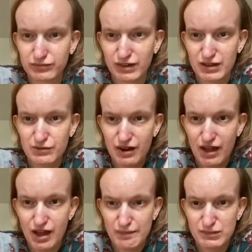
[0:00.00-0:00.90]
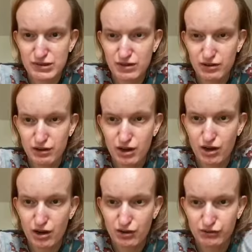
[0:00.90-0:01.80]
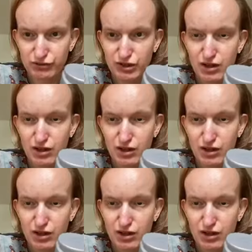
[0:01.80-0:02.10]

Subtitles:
That is what I absolutely love